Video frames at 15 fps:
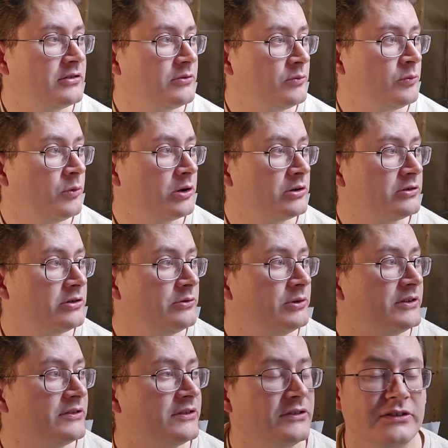one or two
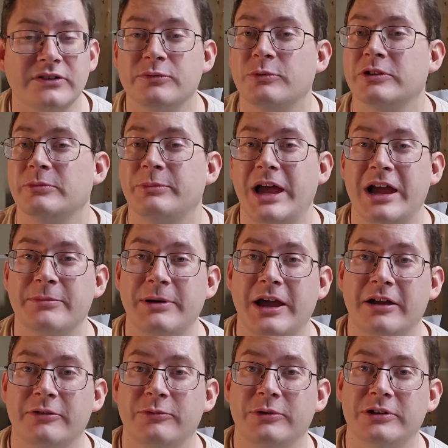instances where the
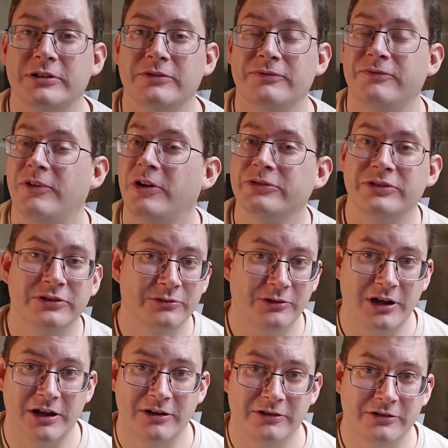backpack would fall to the
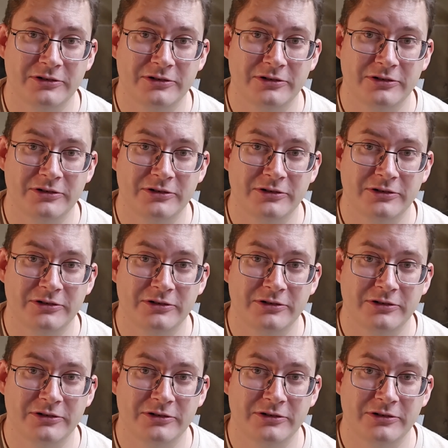ground